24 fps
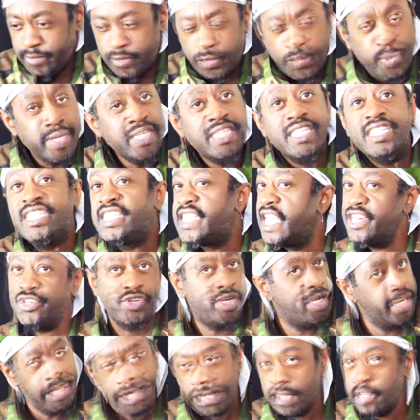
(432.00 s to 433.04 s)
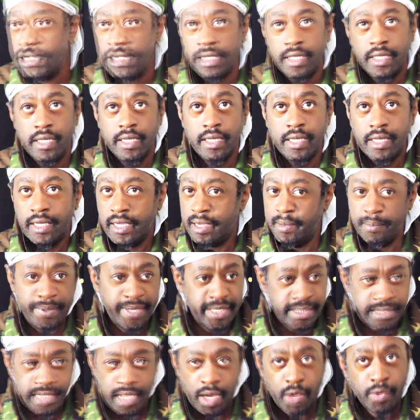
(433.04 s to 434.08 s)
quintessentially
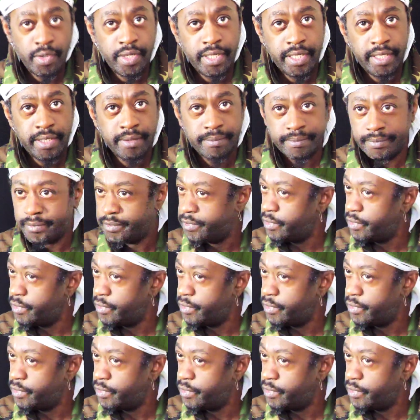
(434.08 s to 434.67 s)
compared to only